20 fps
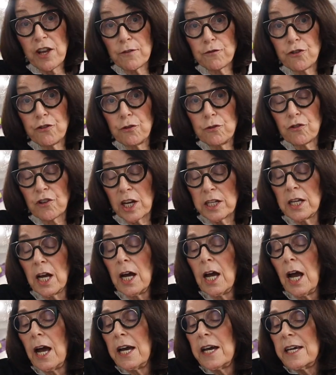you have shoes on.
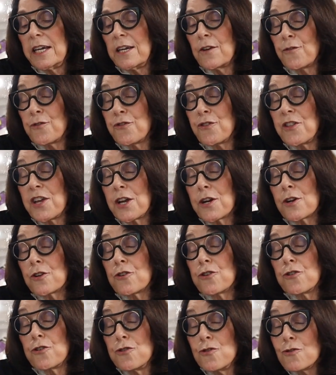If they're
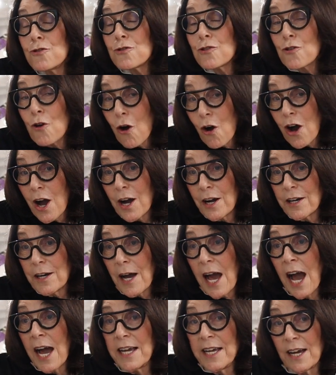too long,
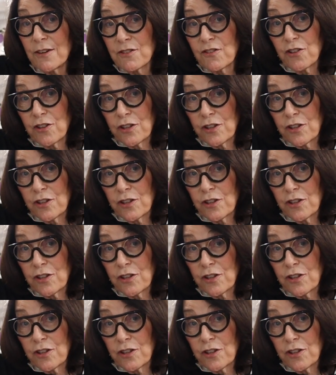I have a